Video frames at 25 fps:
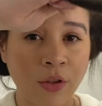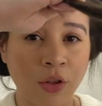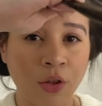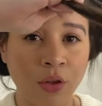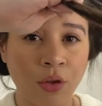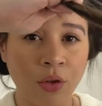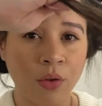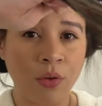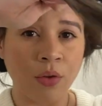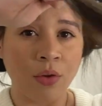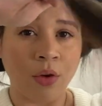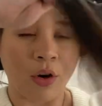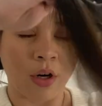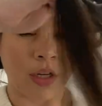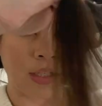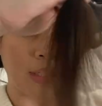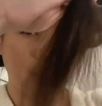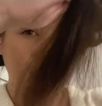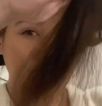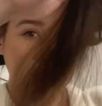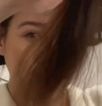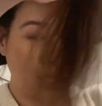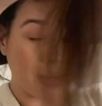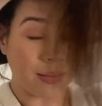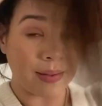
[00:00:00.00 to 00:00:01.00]
do, or
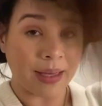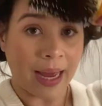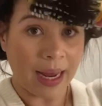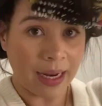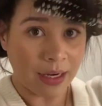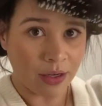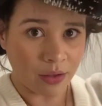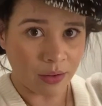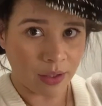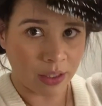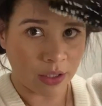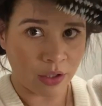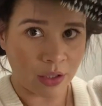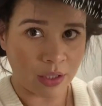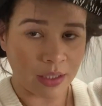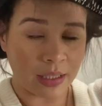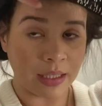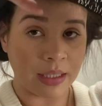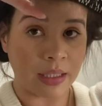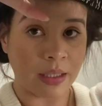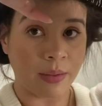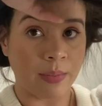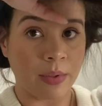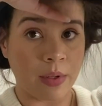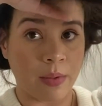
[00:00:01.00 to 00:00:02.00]
sometimes I do, I shouldn't say
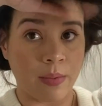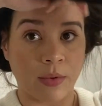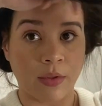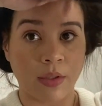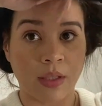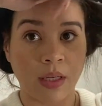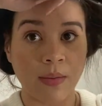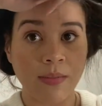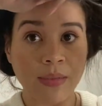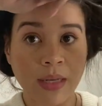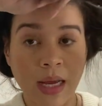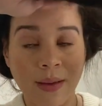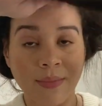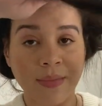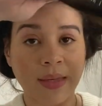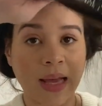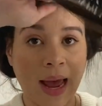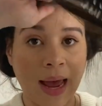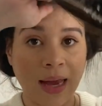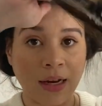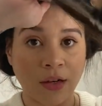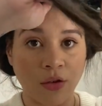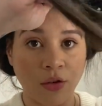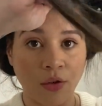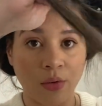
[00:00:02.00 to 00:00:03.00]
some people. Sometimes
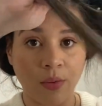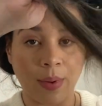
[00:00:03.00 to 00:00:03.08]
I do